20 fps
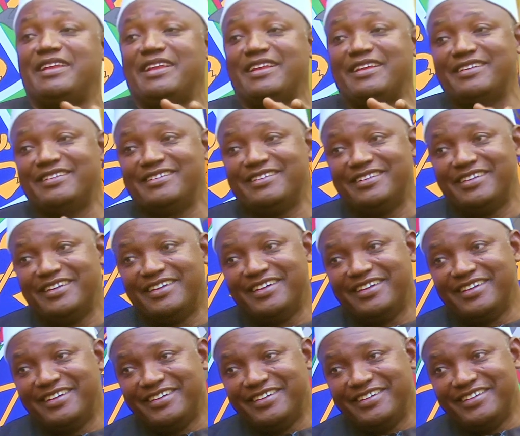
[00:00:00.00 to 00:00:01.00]
than
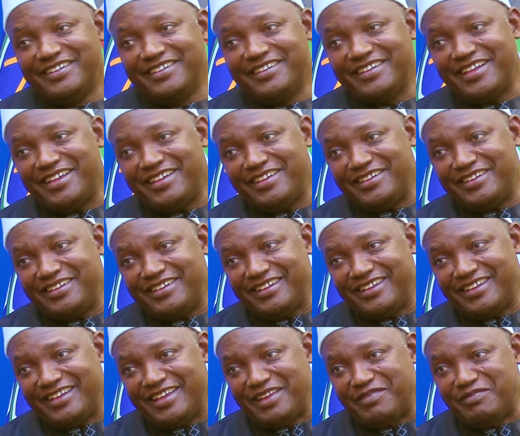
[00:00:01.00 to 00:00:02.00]

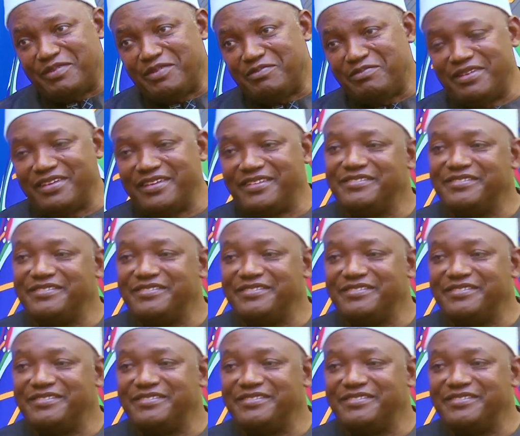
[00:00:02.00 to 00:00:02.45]
NPP.